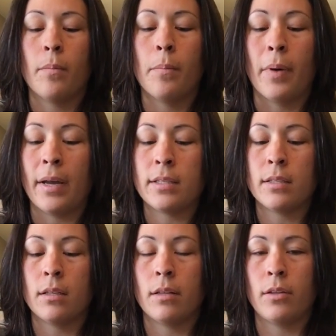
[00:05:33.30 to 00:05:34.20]

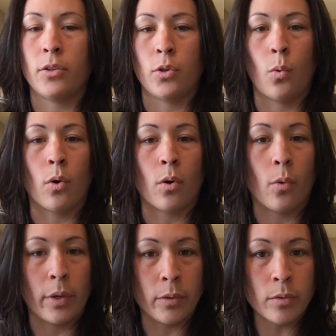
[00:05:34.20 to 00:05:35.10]
but your
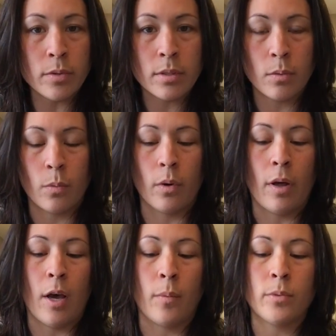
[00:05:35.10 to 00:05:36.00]
oils will
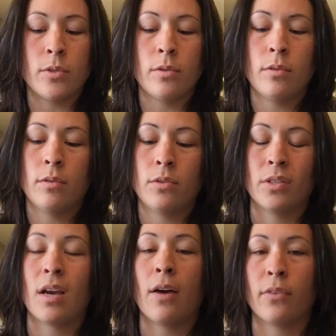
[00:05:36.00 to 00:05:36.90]
help to
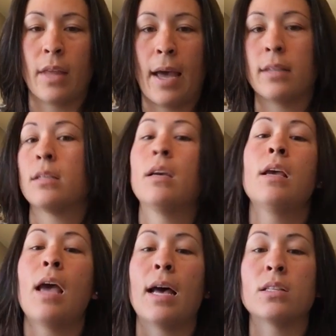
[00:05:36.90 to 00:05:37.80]
cover that,
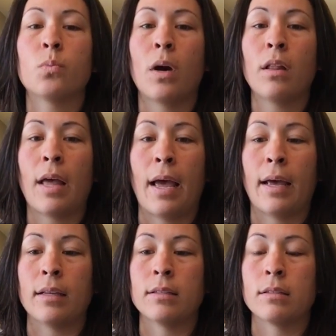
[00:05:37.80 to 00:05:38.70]
as well
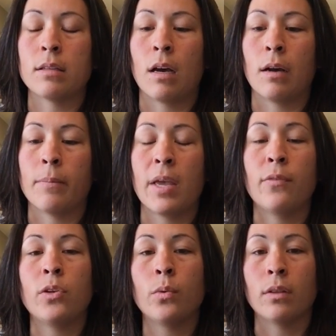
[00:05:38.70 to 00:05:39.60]
as
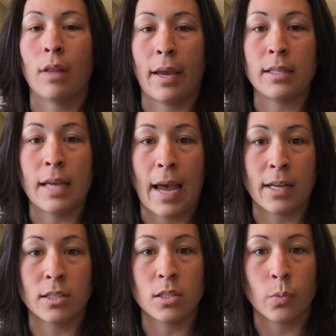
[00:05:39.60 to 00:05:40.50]
if you would like to add
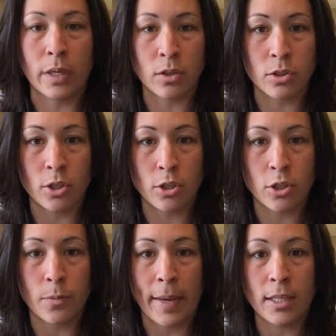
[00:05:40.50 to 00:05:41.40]
a sweetener to your
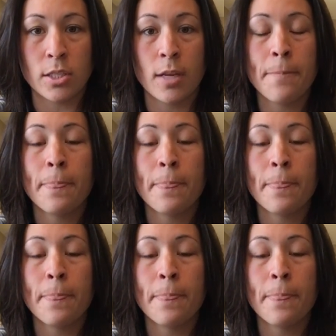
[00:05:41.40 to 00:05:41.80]
toothpaste,